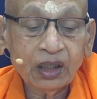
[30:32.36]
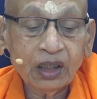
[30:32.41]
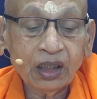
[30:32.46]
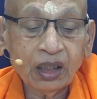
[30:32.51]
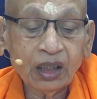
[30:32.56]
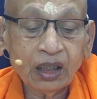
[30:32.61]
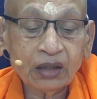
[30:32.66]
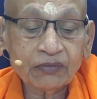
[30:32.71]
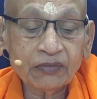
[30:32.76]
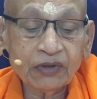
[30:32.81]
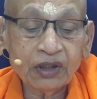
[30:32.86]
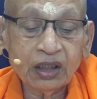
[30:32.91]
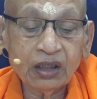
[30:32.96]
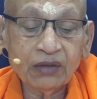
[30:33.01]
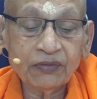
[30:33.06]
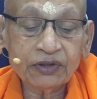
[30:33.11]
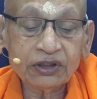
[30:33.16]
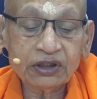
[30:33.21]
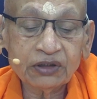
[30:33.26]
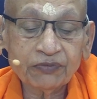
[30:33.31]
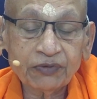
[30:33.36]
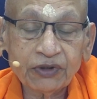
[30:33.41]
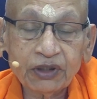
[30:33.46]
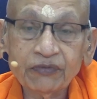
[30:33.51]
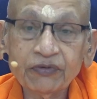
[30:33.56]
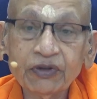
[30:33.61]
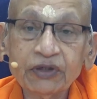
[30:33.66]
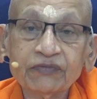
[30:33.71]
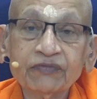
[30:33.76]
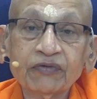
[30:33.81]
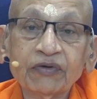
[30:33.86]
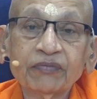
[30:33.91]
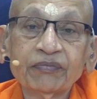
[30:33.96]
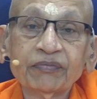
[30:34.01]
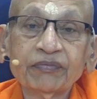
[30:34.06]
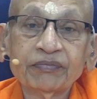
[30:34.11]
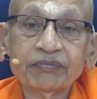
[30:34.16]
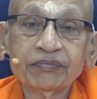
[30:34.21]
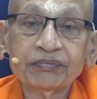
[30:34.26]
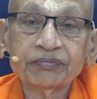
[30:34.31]
Atma Labha se
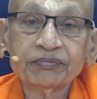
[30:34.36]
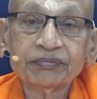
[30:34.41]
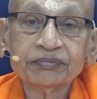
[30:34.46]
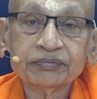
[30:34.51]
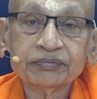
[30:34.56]
Paramatvam.